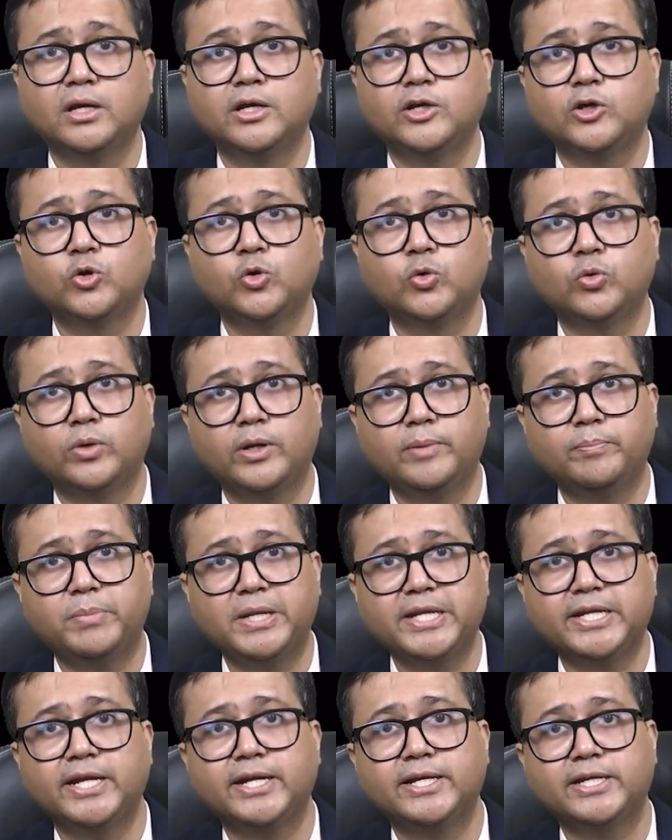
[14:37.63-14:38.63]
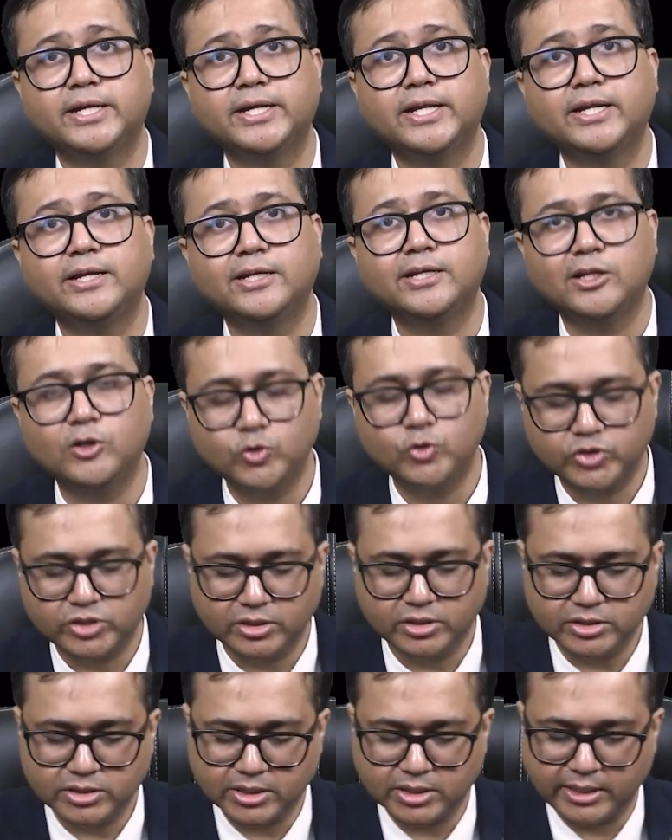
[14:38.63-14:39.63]
you know implicated in
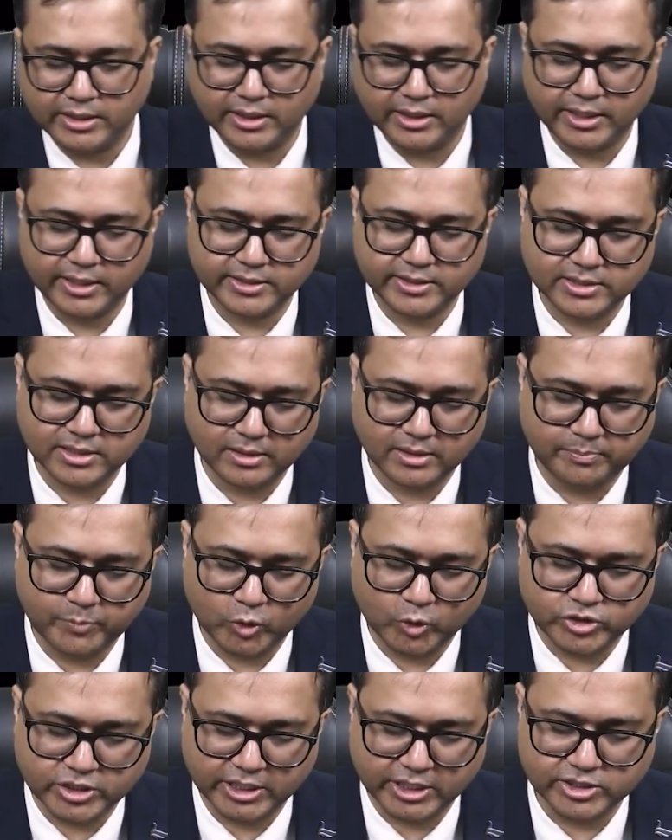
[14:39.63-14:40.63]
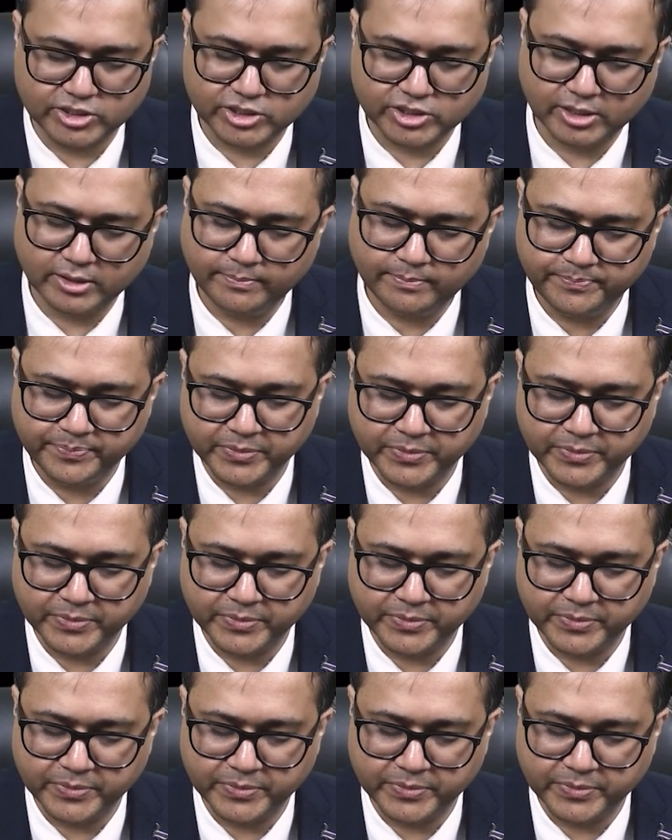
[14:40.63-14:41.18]
delusions is projection,